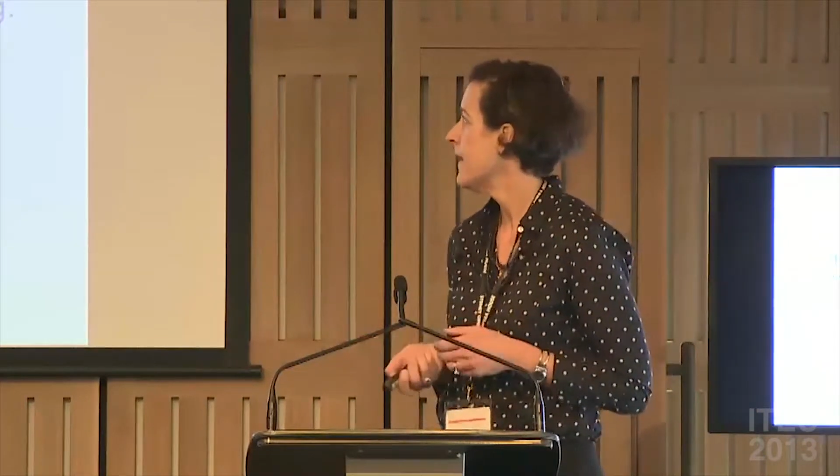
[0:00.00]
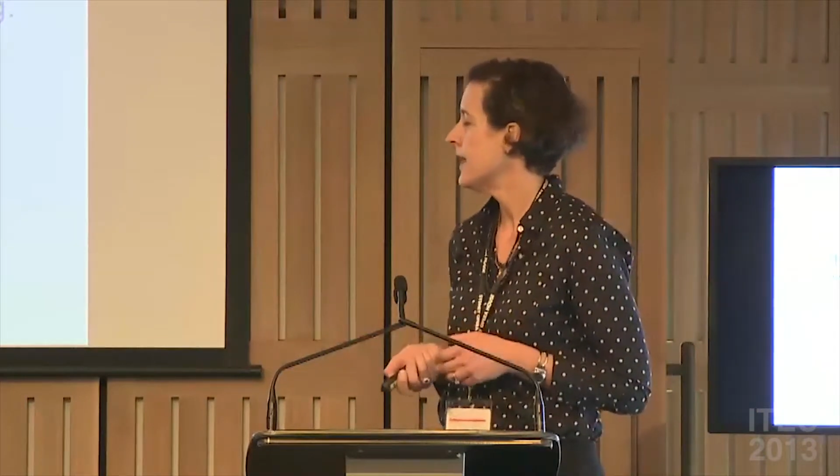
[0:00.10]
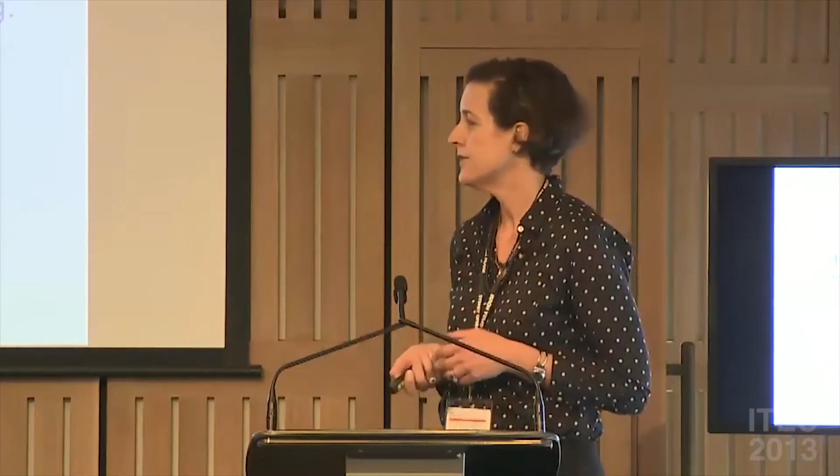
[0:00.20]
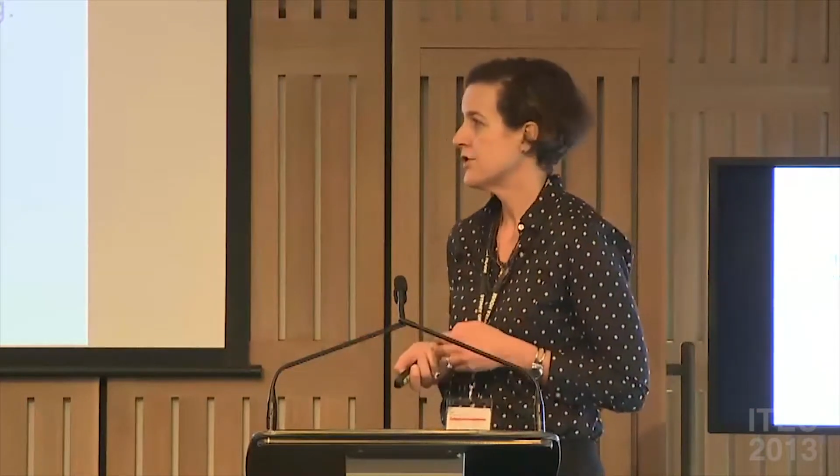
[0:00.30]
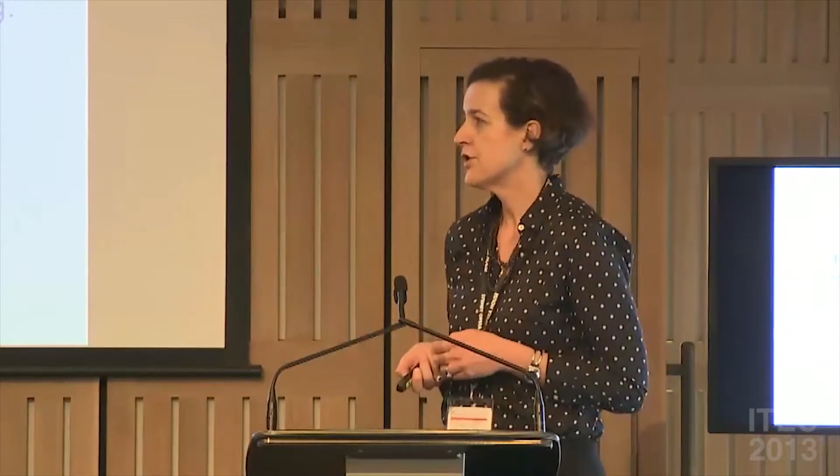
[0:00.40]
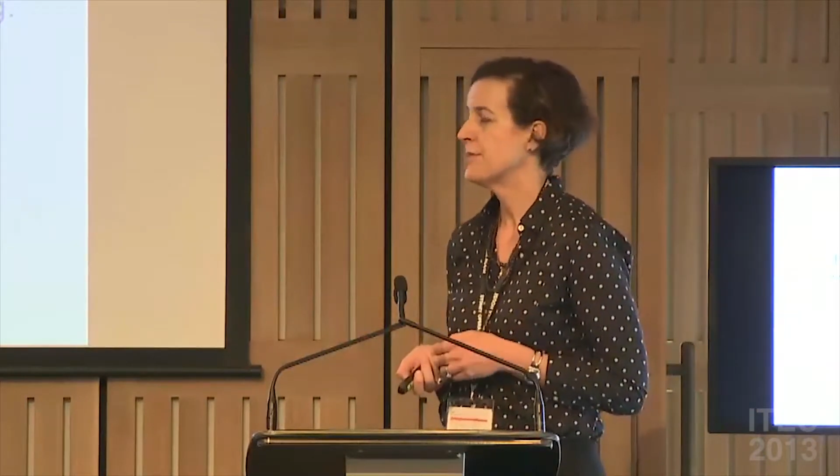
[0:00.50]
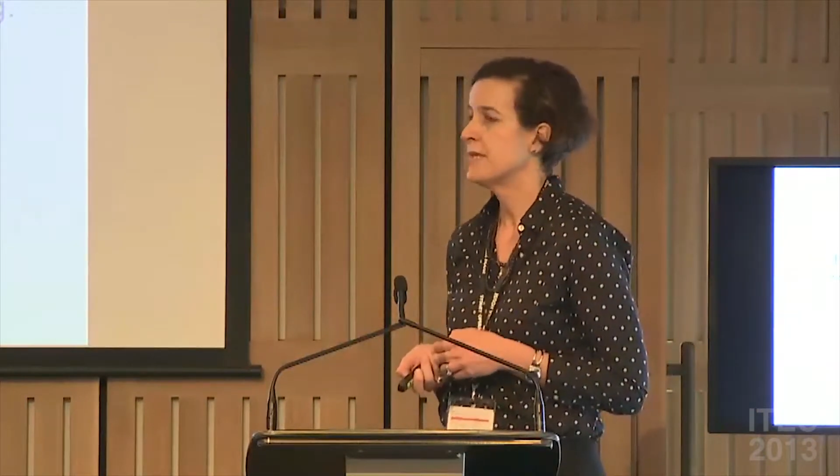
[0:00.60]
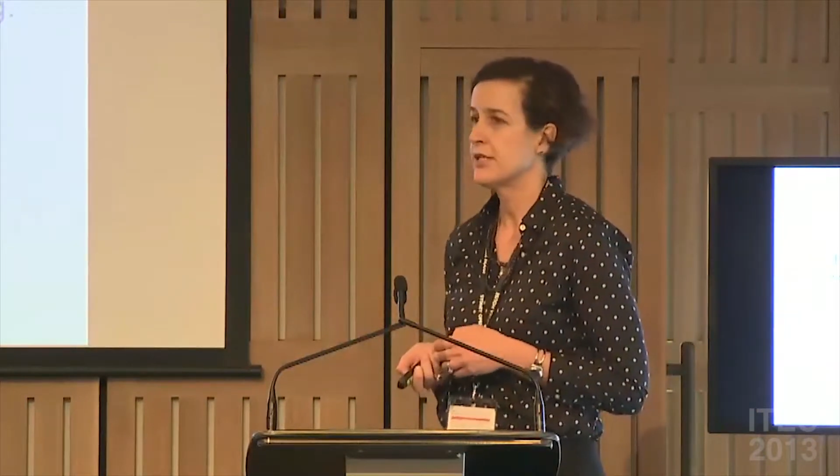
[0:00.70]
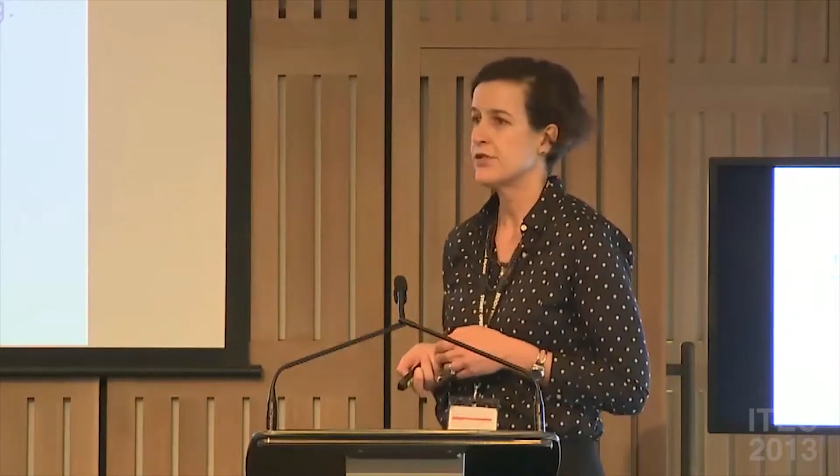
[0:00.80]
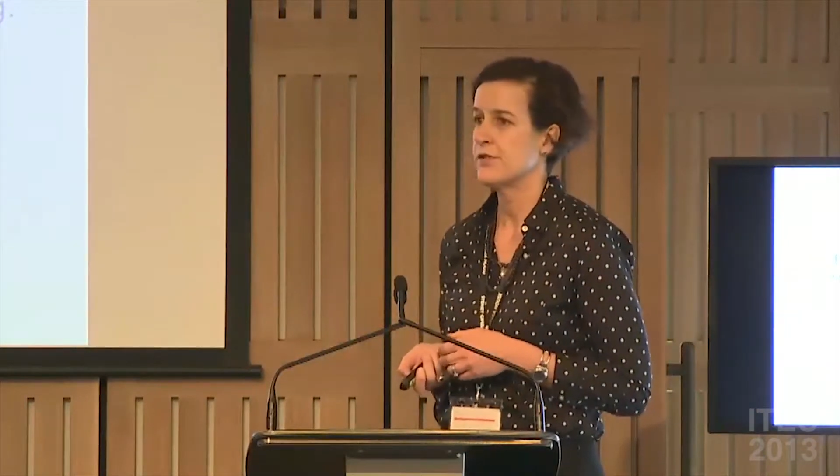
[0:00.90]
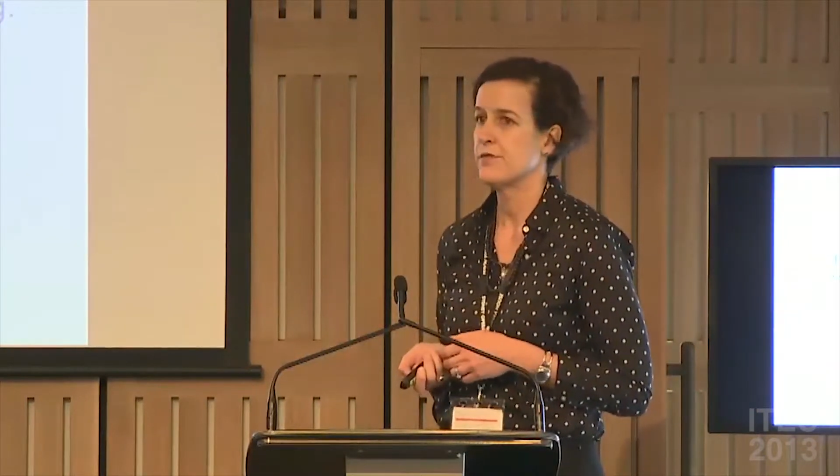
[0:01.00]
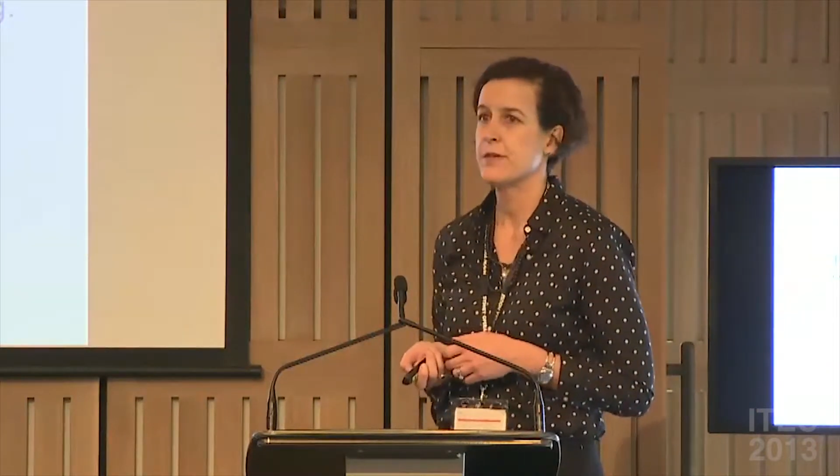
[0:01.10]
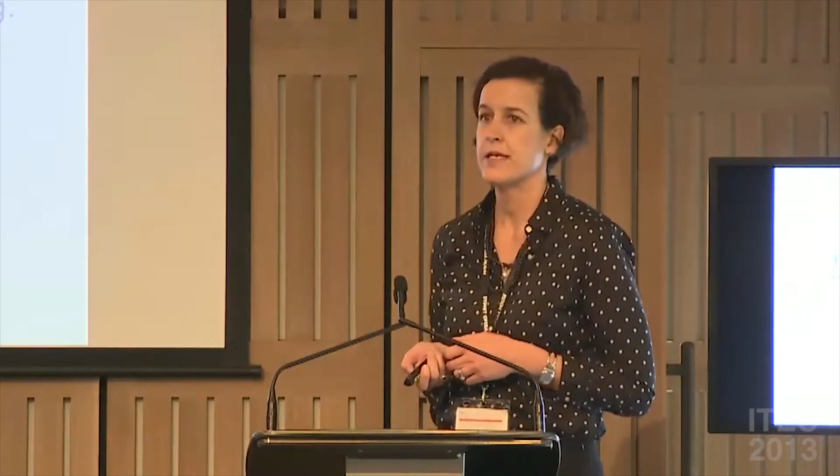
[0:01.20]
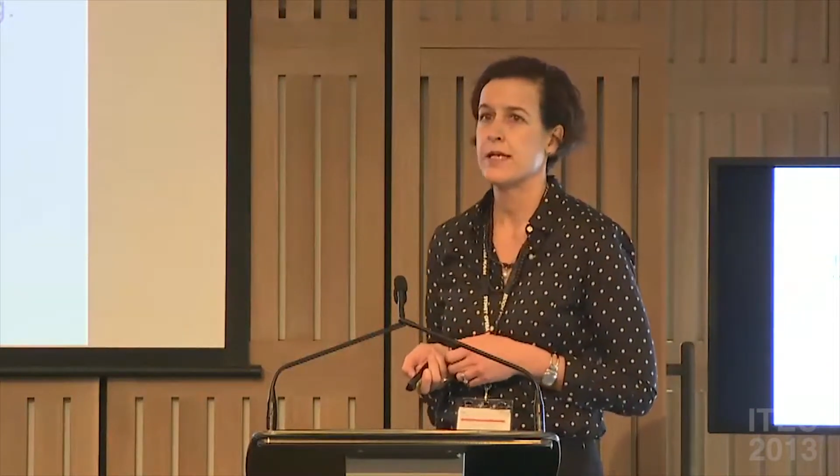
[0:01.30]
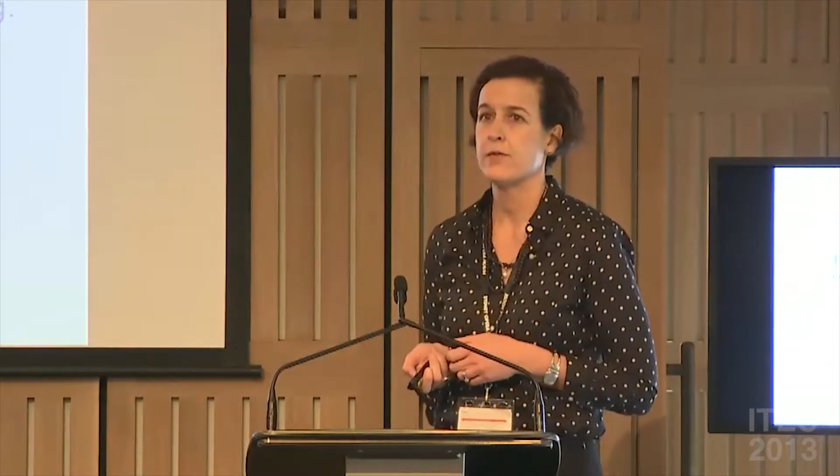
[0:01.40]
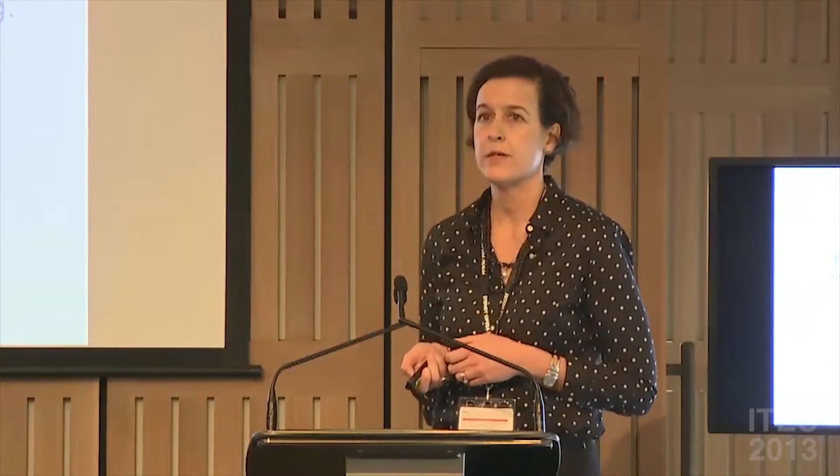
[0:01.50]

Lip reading: and determination of meaning.